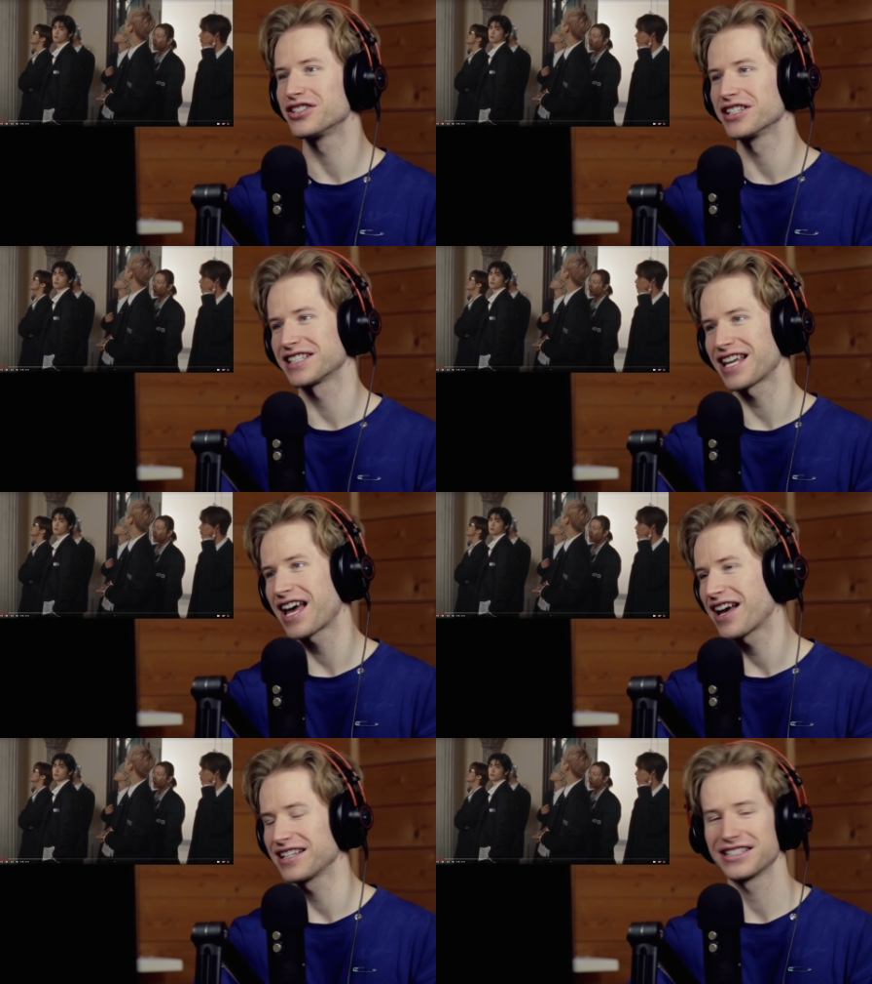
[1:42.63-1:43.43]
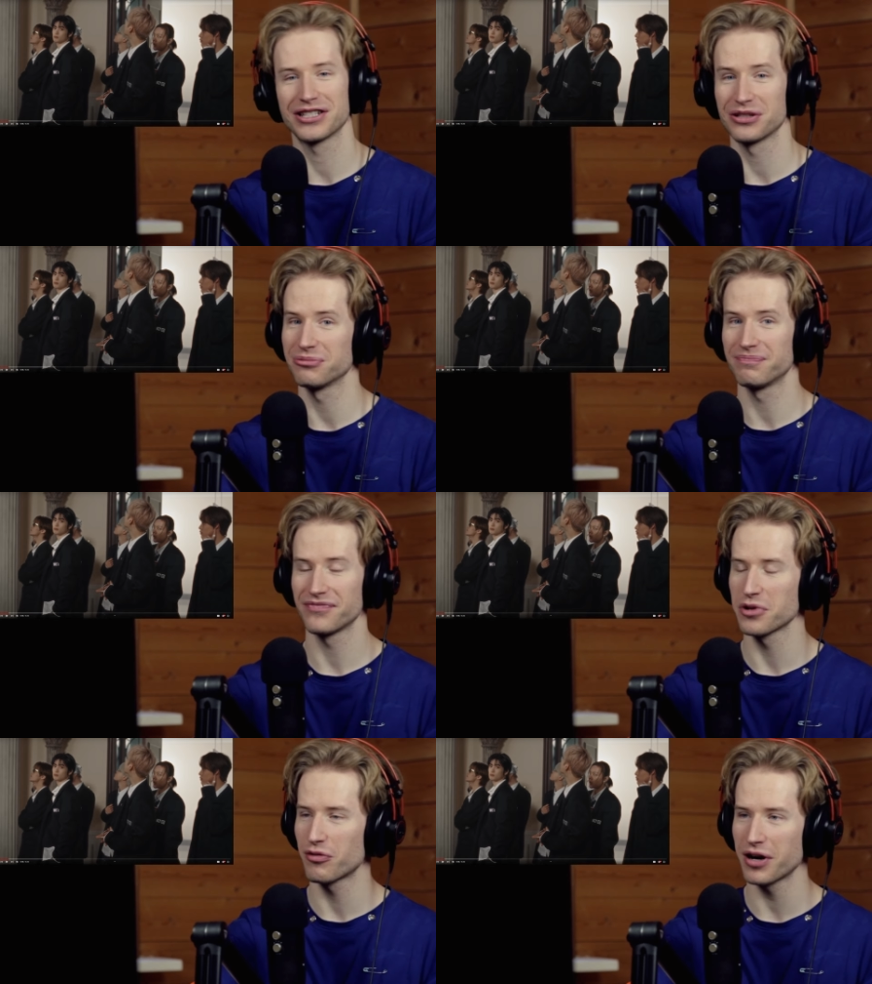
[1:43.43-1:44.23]
Just had to
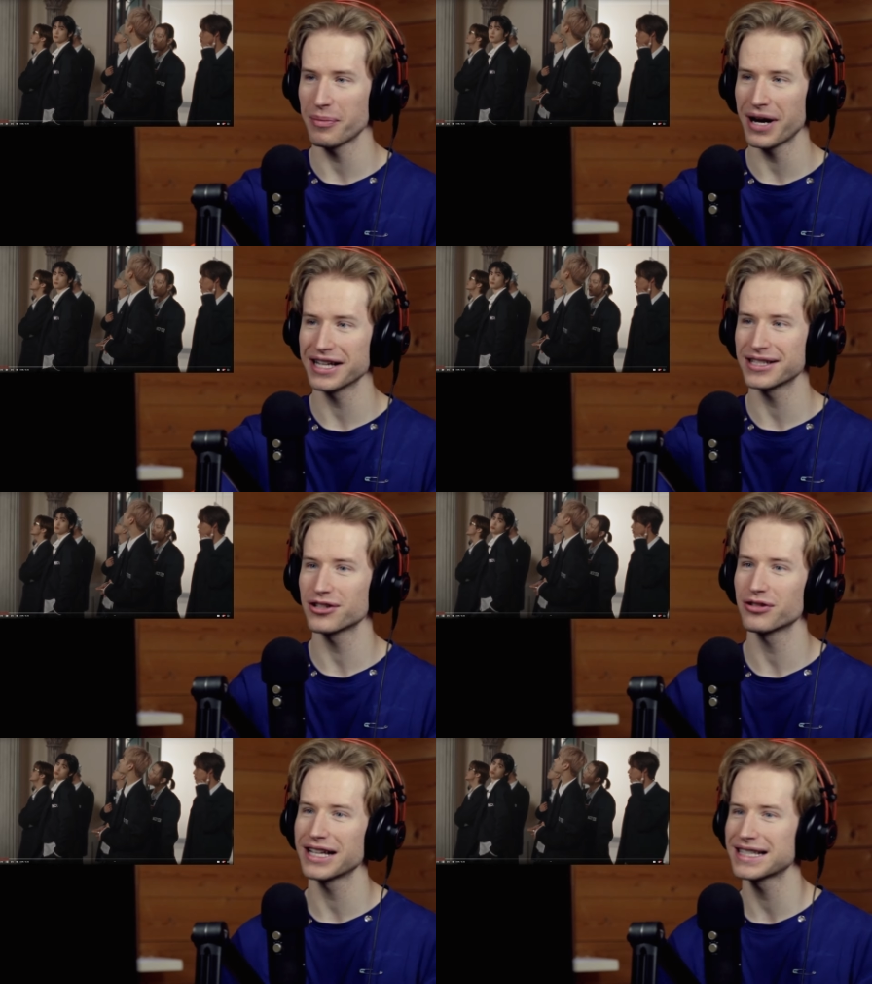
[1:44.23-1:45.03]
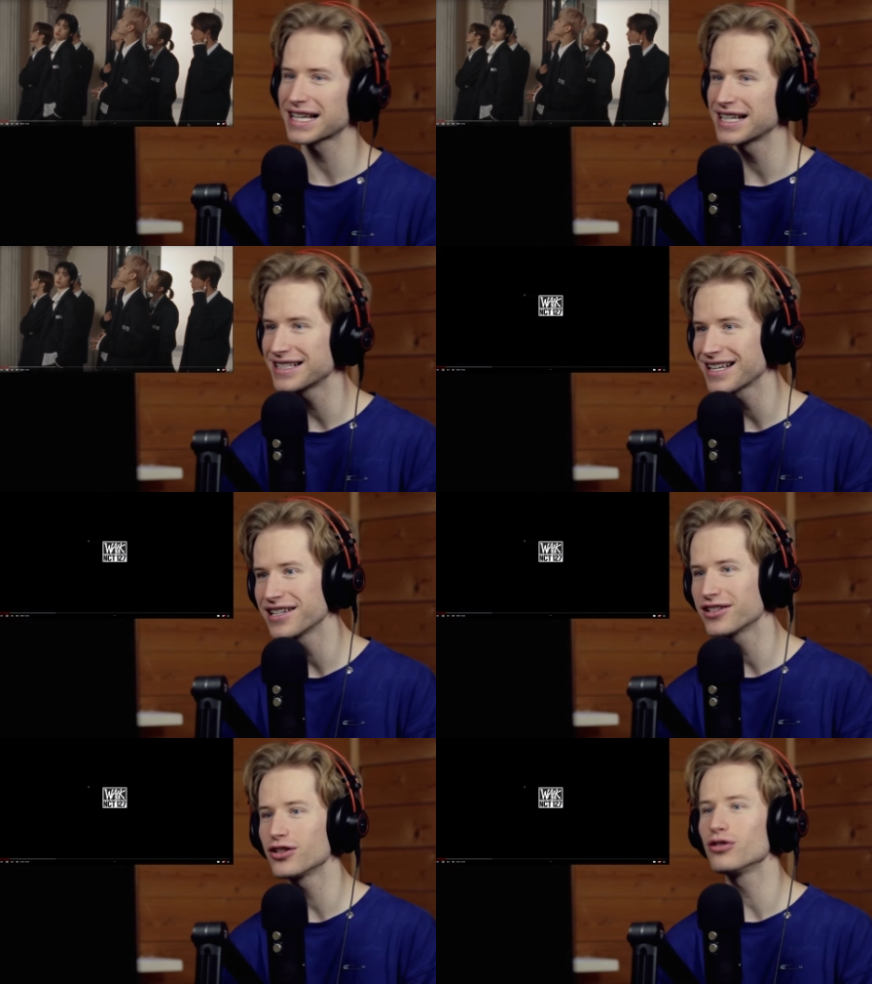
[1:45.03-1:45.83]
remind you, let's
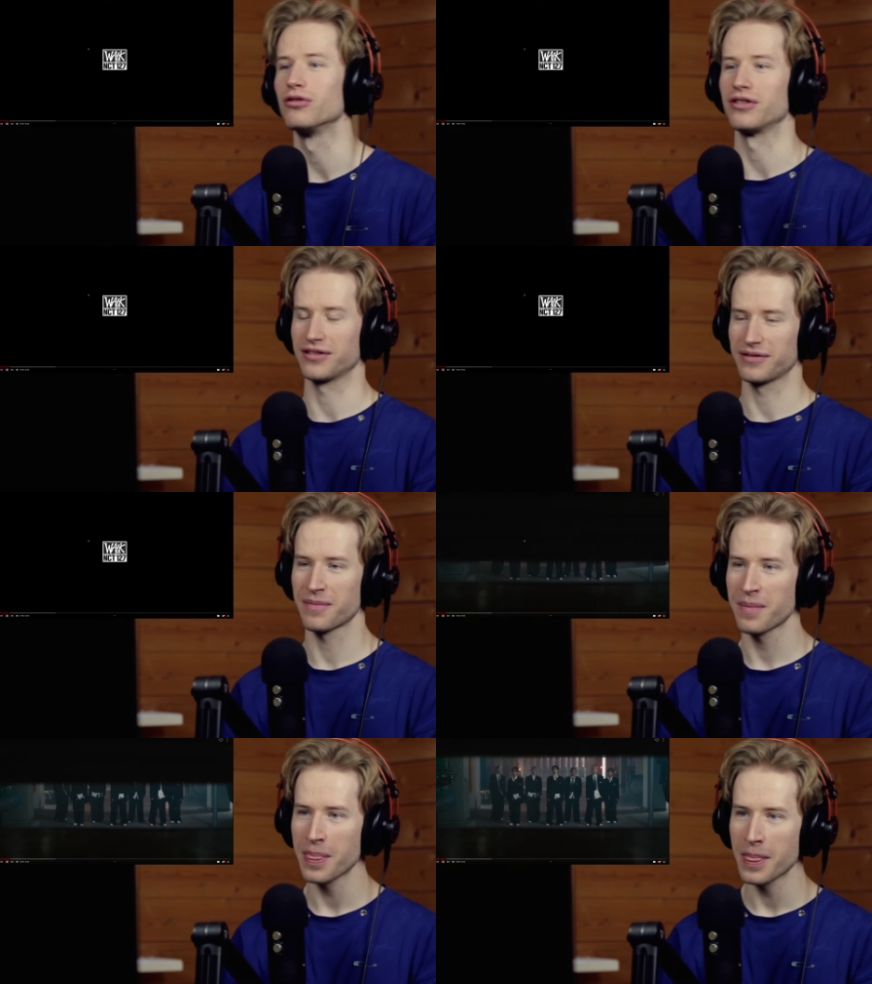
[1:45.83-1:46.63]
continue. What?